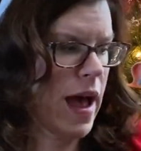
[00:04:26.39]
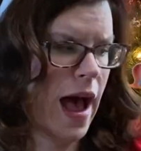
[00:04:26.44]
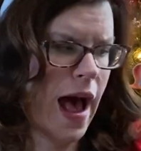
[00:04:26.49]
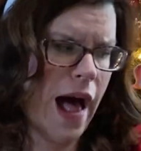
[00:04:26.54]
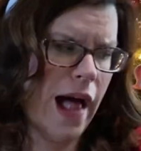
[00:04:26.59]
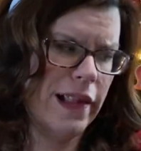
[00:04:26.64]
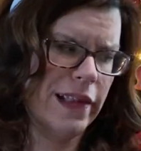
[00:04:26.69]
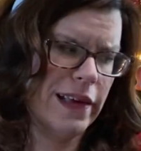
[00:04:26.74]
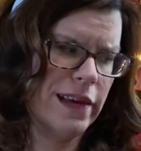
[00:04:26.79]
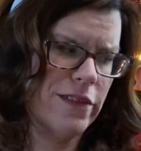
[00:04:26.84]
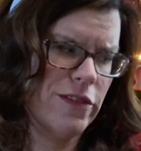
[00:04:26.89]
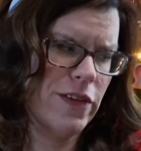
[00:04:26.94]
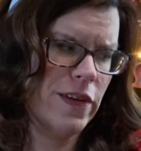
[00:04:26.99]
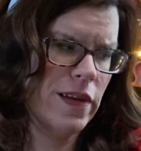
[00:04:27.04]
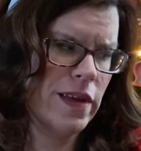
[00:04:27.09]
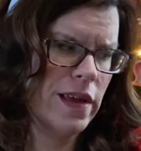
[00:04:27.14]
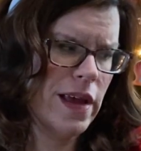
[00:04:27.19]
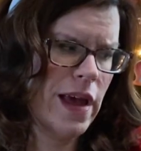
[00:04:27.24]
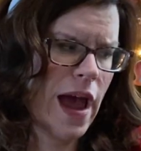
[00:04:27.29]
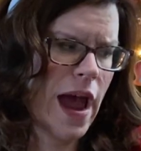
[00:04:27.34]
Olive,
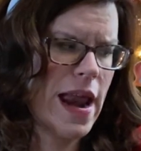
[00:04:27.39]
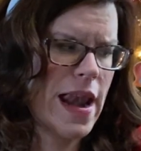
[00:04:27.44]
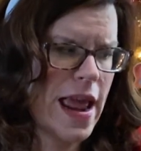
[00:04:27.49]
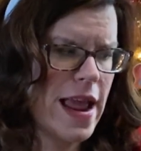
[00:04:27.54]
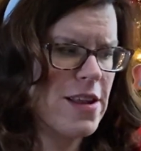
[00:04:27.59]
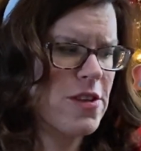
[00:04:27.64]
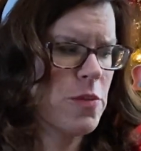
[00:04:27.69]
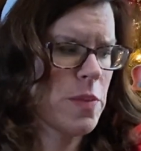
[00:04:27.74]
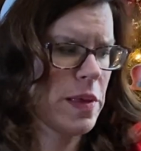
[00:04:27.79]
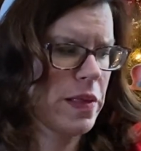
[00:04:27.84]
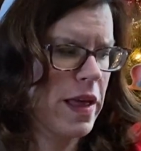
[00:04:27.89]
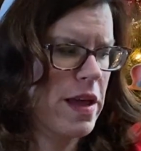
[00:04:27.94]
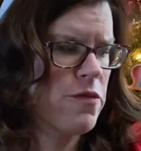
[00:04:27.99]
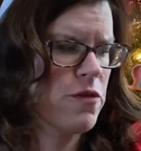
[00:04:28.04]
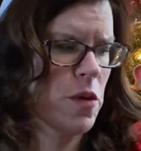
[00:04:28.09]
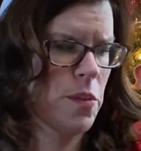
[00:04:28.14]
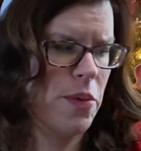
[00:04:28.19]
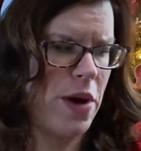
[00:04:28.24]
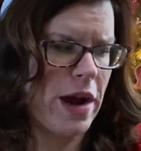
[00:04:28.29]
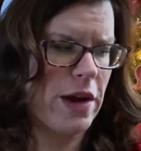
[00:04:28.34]
I'd hate to be late
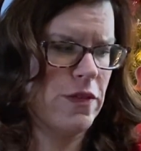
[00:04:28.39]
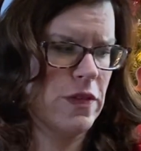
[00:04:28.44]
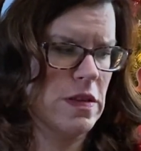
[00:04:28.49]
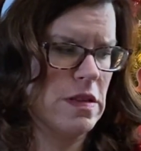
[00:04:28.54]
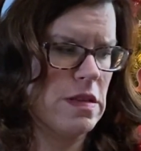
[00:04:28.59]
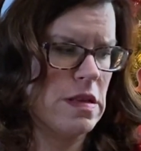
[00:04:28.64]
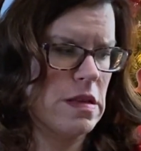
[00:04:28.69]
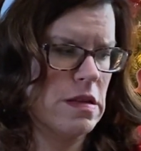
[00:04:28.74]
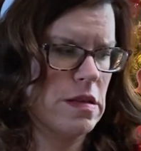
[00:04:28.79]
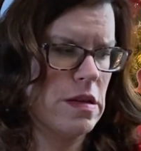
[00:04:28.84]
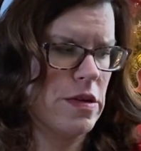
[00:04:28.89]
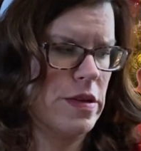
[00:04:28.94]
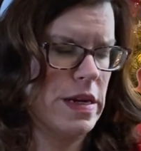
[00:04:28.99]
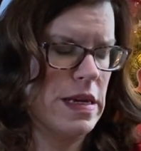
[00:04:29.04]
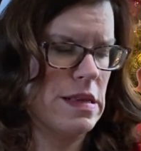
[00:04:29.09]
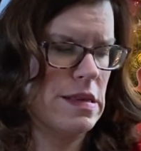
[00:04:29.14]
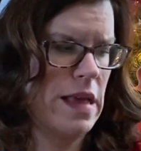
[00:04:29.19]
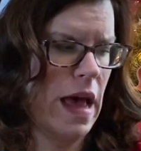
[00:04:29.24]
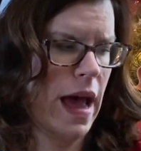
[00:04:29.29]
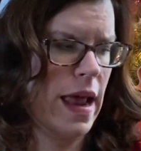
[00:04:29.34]
for breakfast this year,
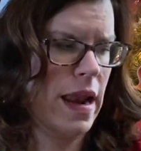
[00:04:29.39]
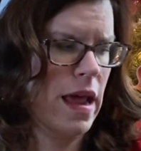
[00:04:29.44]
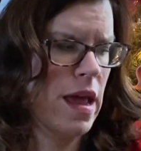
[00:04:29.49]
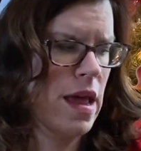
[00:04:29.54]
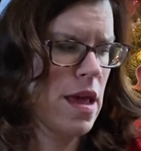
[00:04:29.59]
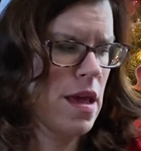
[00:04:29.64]
he said.